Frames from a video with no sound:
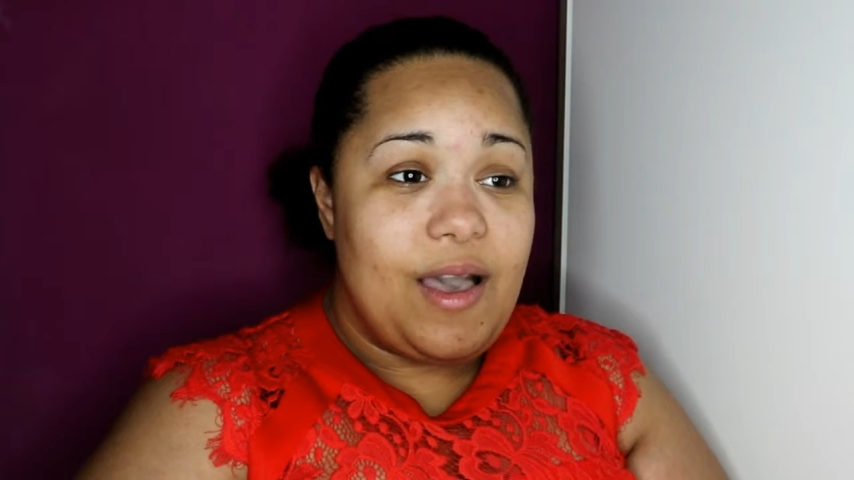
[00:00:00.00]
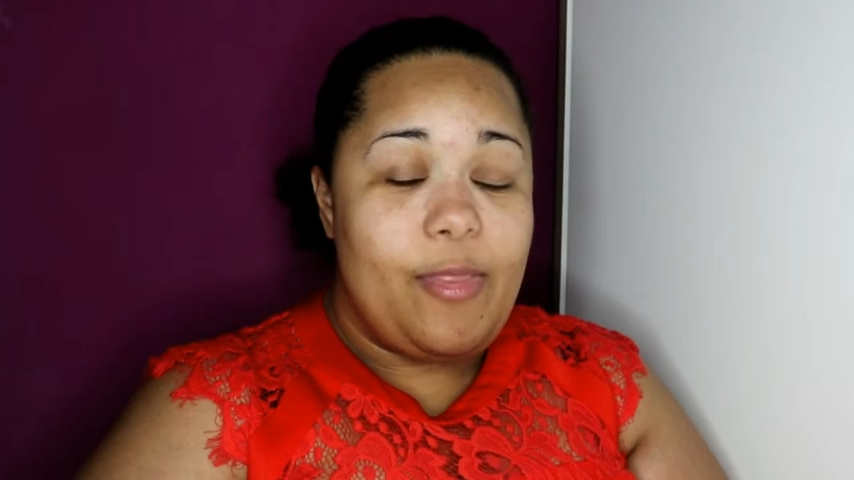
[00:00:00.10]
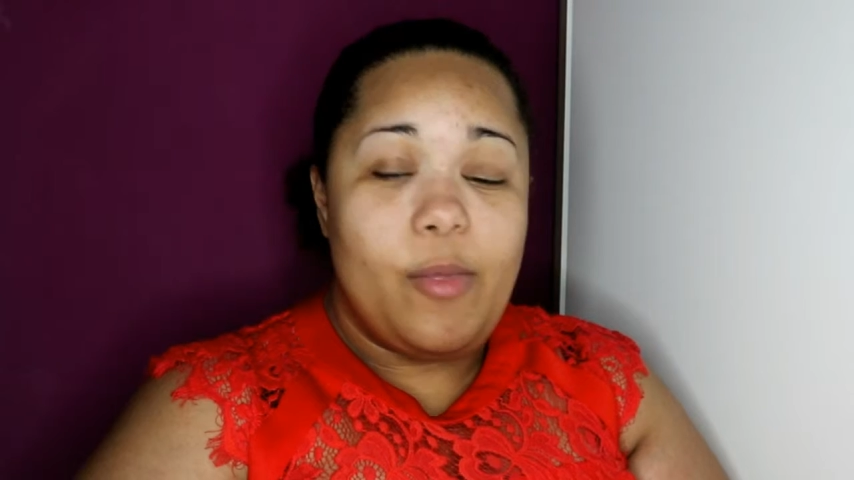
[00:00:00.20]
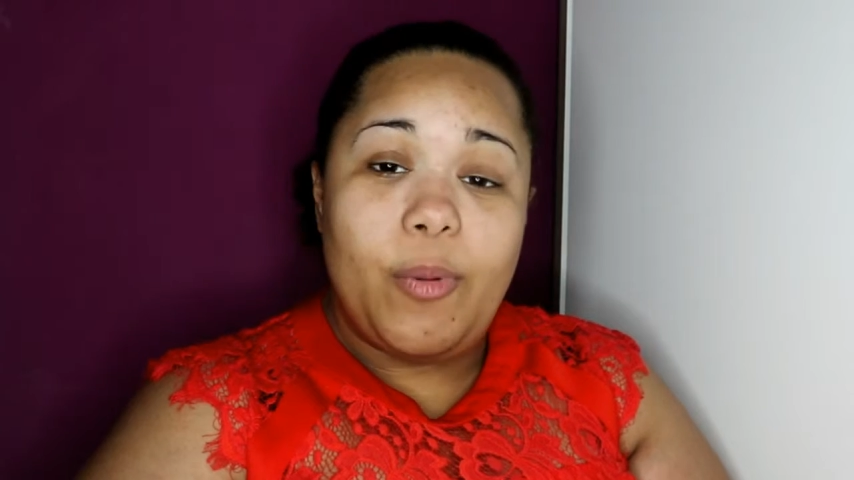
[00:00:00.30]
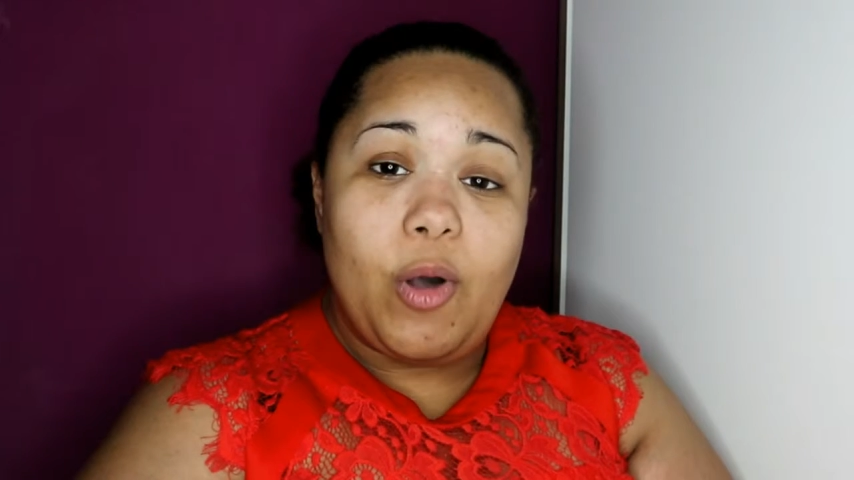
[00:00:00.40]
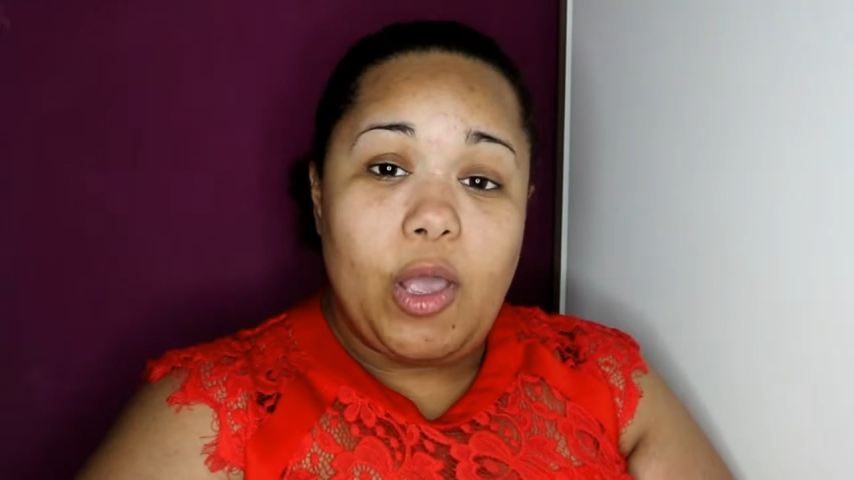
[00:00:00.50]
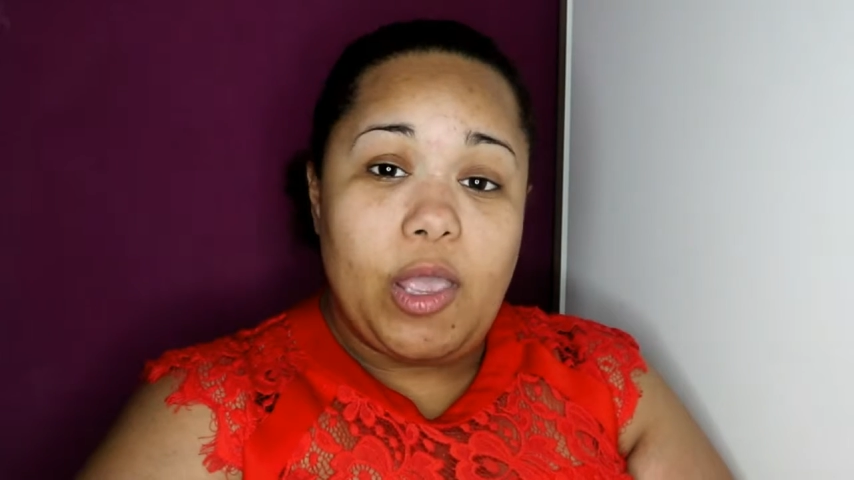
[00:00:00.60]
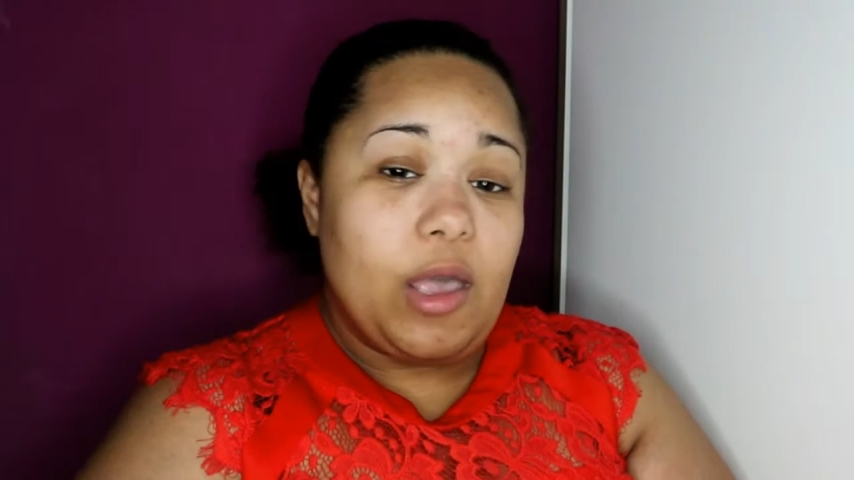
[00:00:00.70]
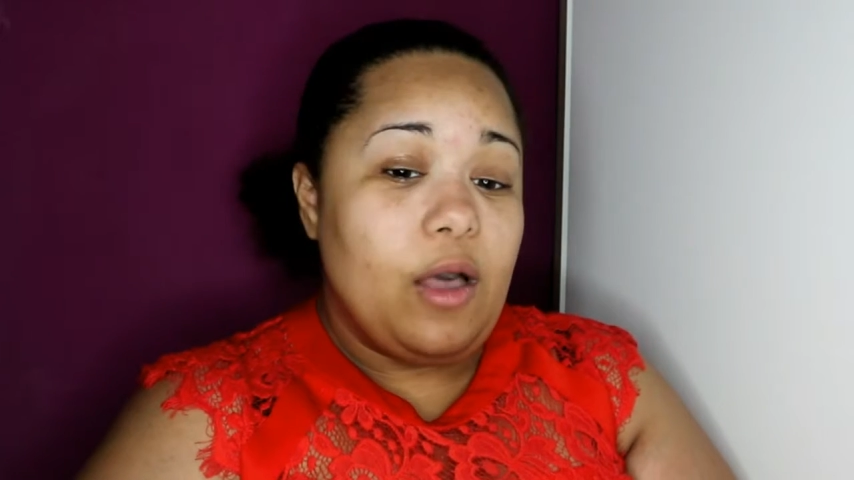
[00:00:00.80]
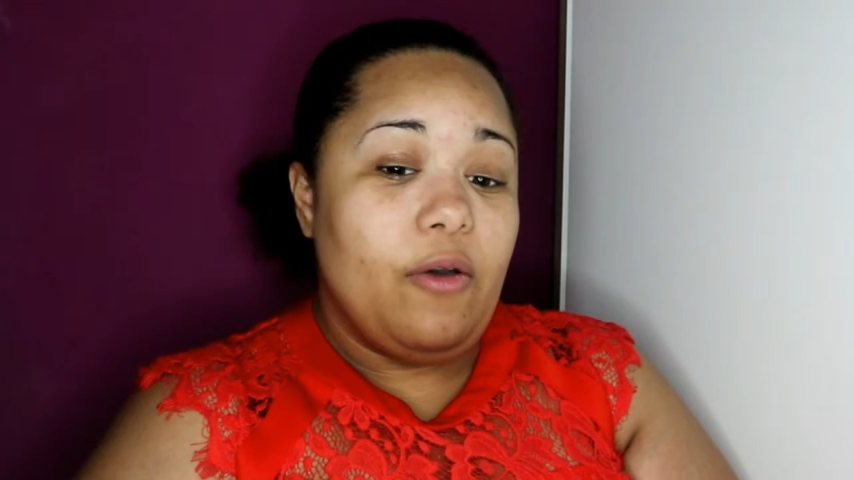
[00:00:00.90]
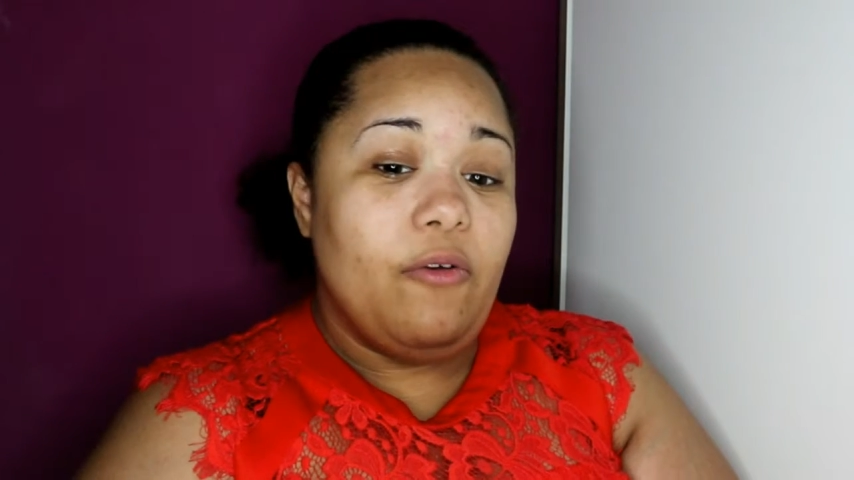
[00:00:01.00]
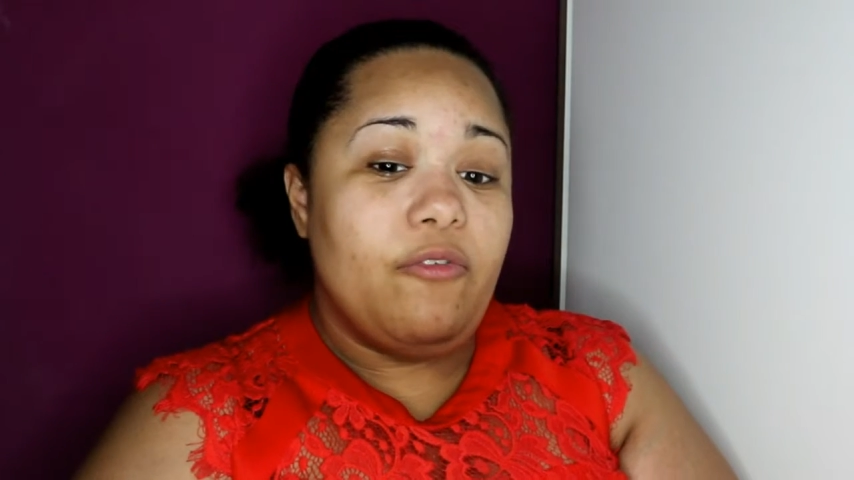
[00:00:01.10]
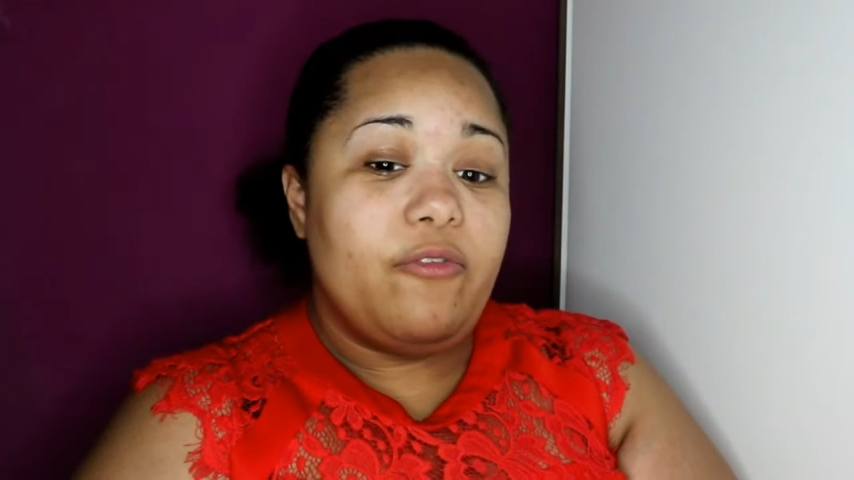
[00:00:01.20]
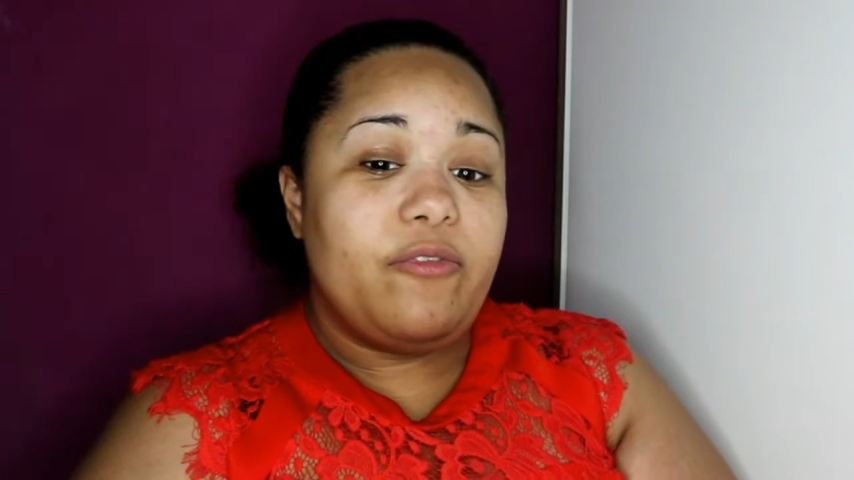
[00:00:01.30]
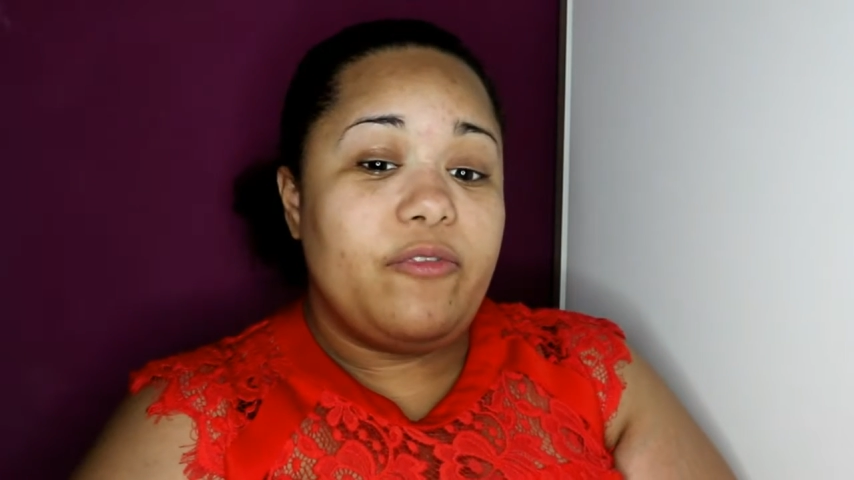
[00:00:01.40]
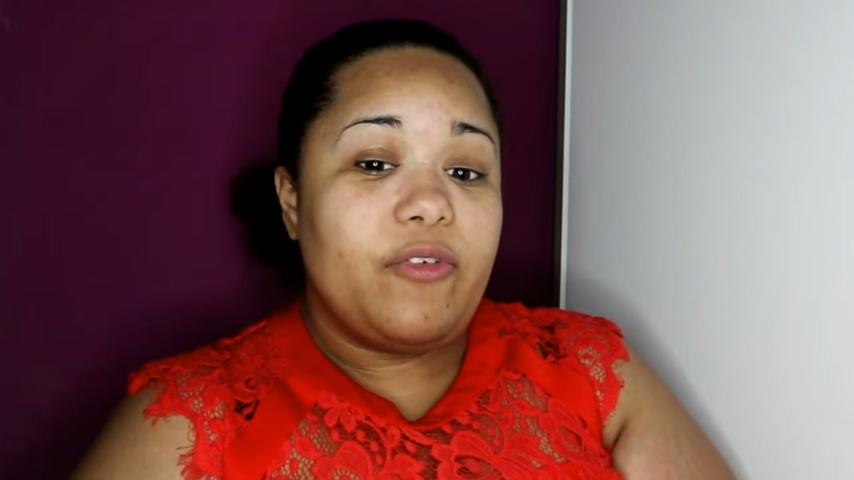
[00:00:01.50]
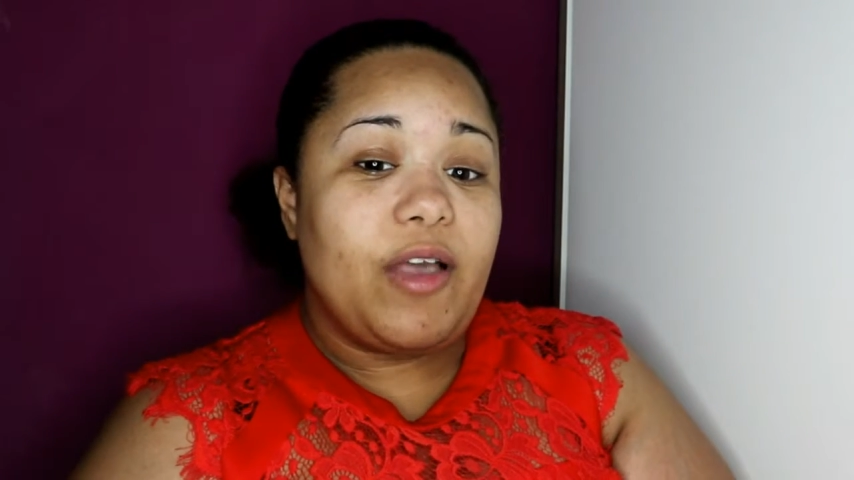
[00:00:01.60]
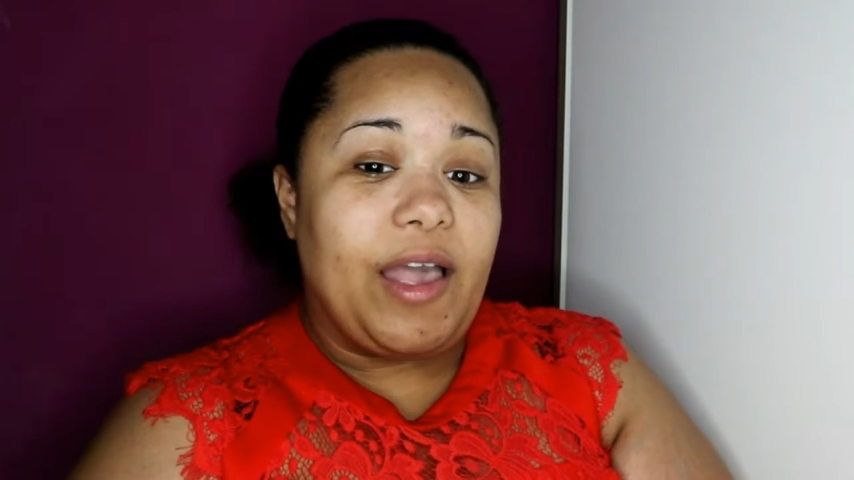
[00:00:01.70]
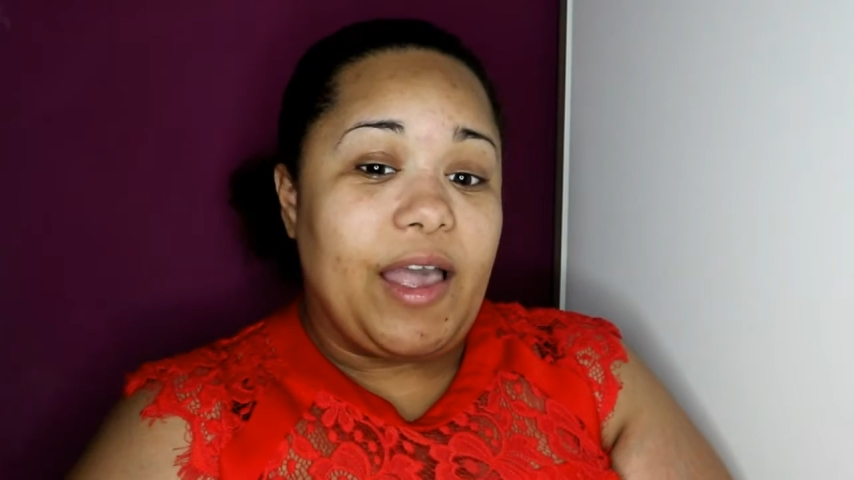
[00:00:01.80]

at the point of